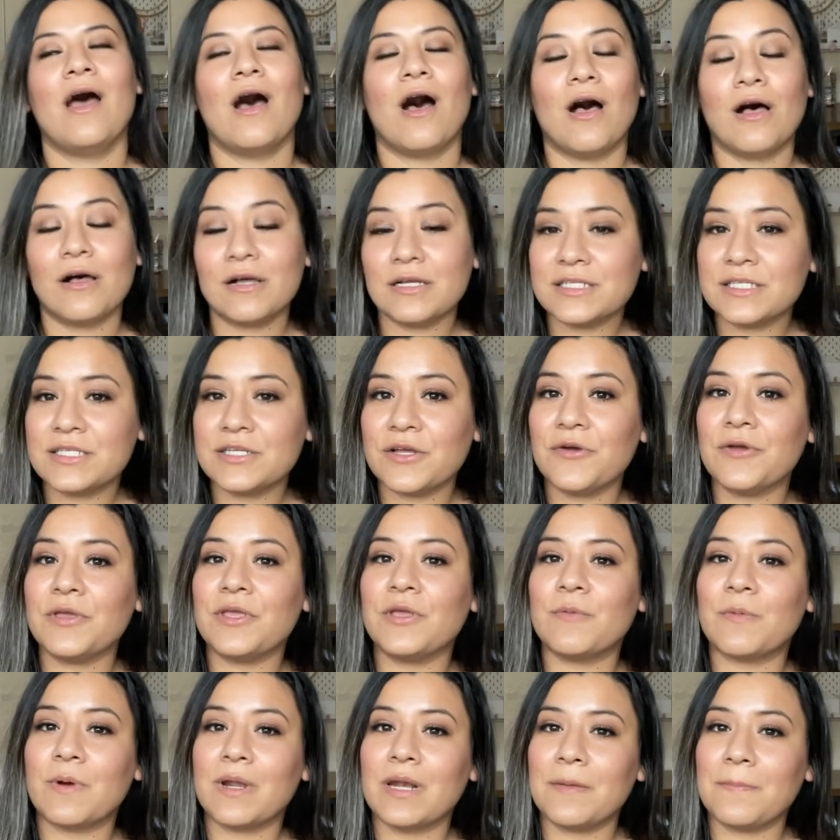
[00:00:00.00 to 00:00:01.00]
Also,
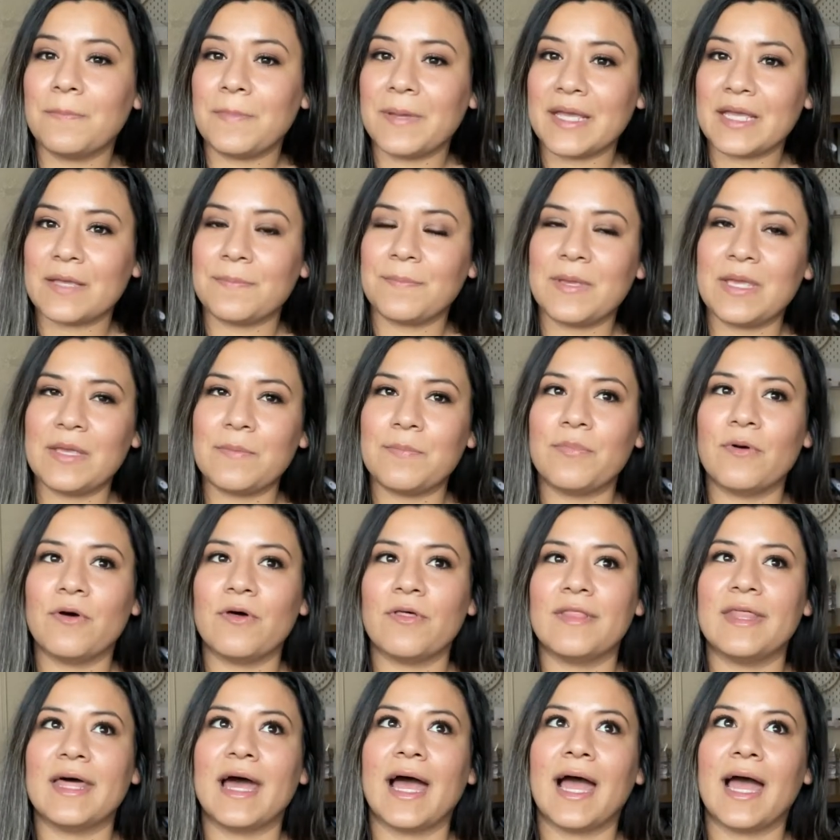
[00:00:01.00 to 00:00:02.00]
you want to pick
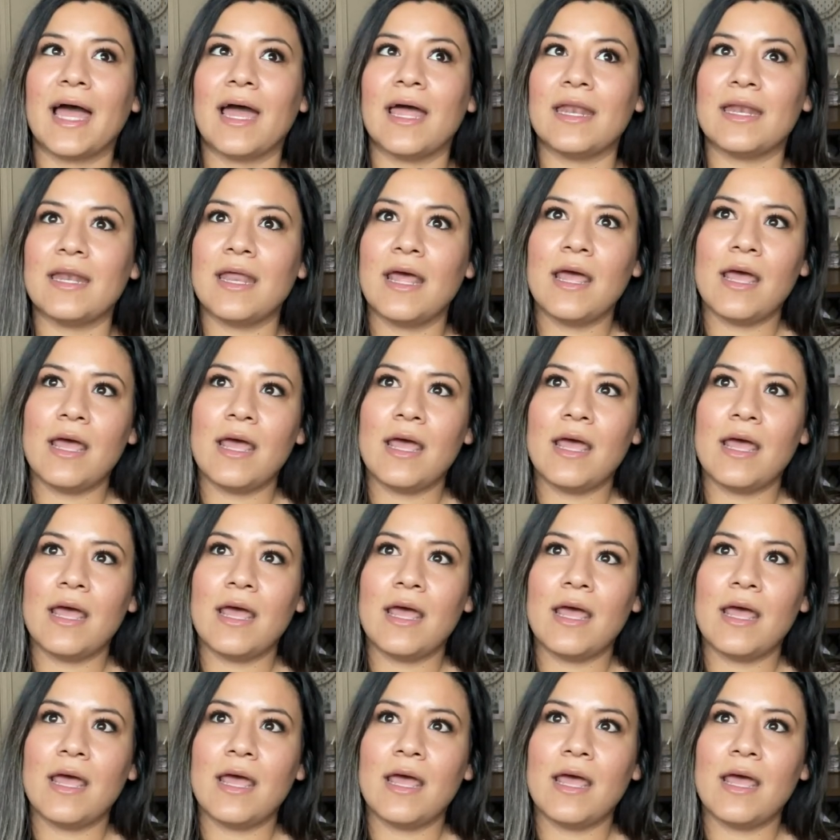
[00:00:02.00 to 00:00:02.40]
people that